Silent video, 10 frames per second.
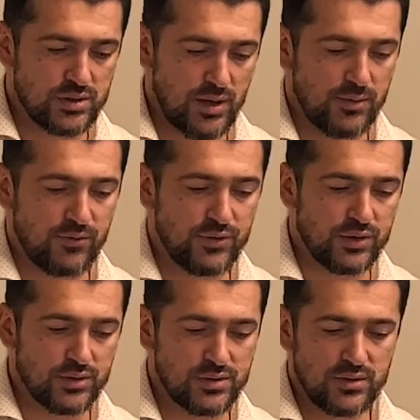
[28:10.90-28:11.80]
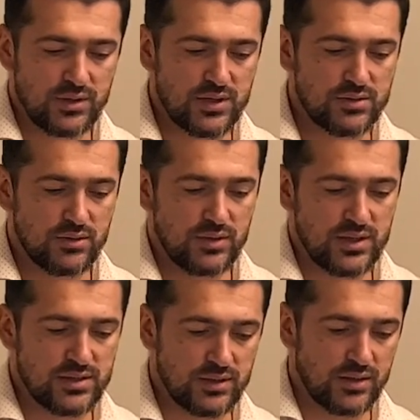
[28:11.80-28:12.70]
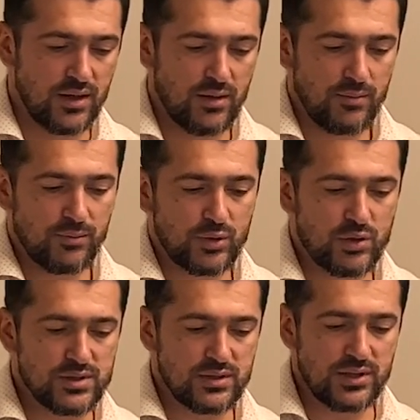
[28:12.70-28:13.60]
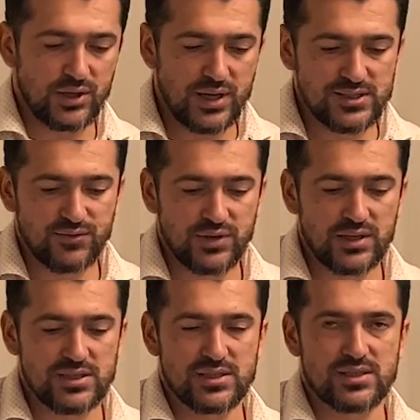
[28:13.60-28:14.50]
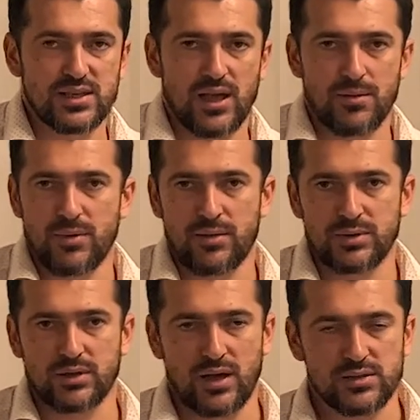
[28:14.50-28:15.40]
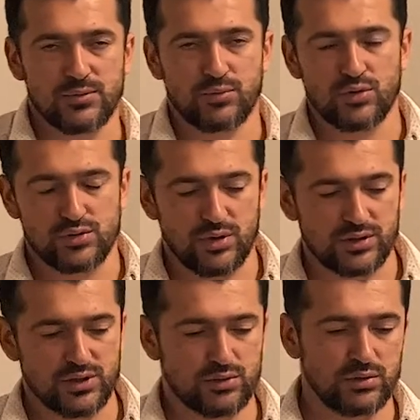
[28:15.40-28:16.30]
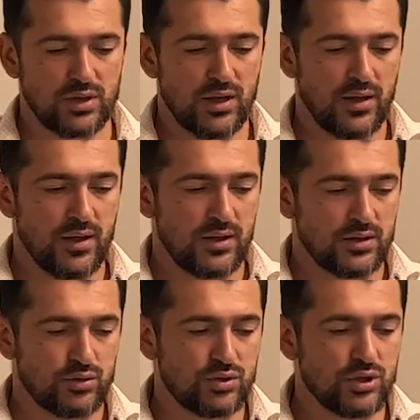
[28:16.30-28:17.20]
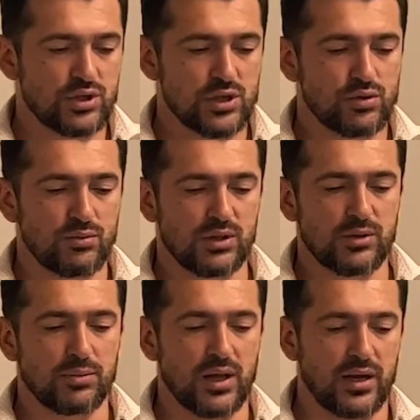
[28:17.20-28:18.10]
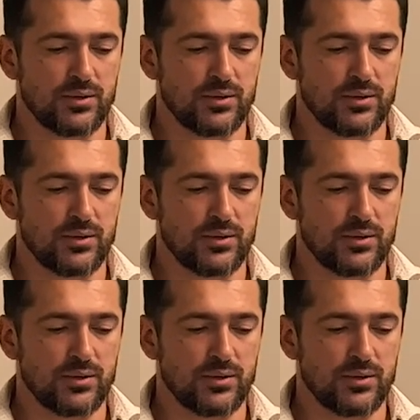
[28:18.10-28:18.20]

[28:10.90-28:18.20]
I mean figures. That's it. Because the rest thing is the same. I mean, I suppose you understood. You need just to multiply.